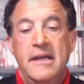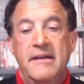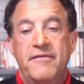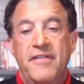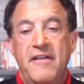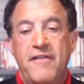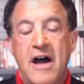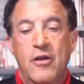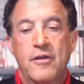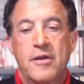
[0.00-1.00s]
if they
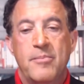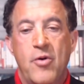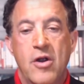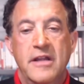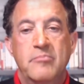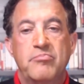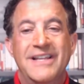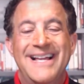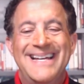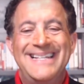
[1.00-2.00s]
follow the party
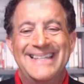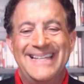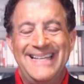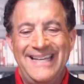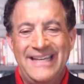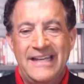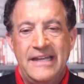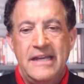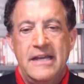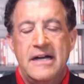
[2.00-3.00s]
blindly,
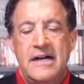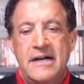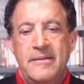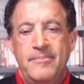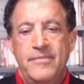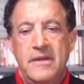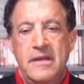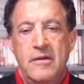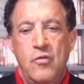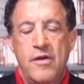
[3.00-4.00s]

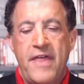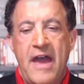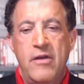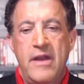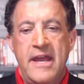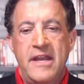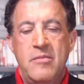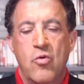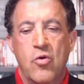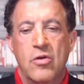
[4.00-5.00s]
without any
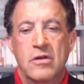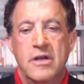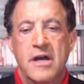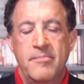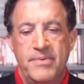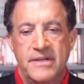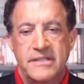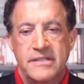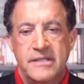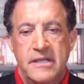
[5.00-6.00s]
moral
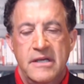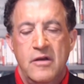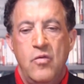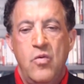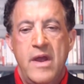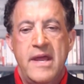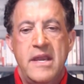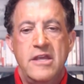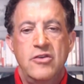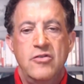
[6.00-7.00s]
compass.
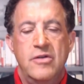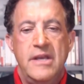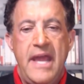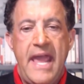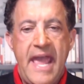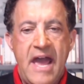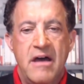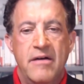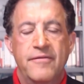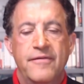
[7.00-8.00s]
When you can
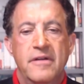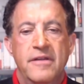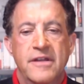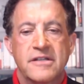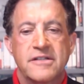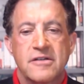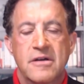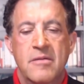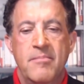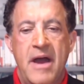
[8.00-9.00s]
have this
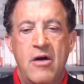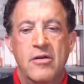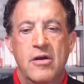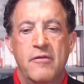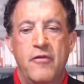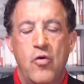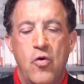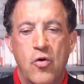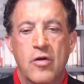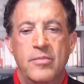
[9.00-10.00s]
amount of
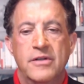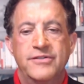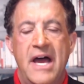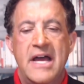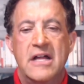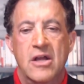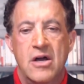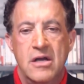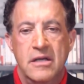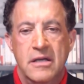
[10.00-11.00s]
horrible
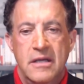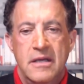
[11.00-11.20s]
dialogue